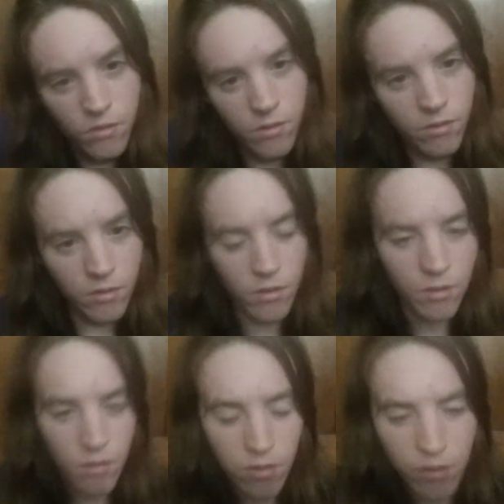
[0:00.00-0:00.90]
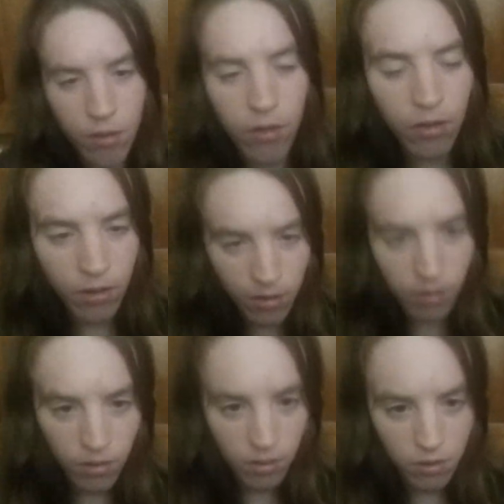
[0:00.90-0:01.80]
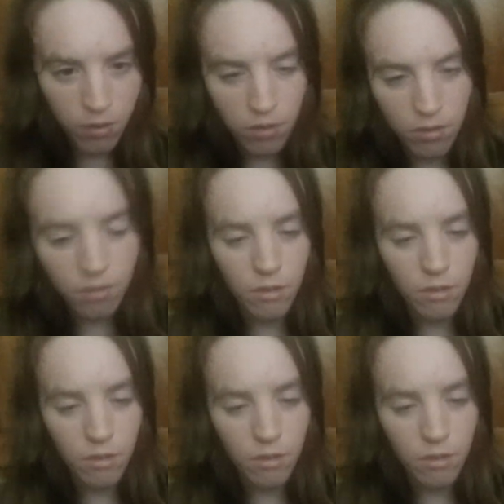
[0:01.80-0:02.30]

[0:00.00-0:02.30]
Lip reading: (no one is talking)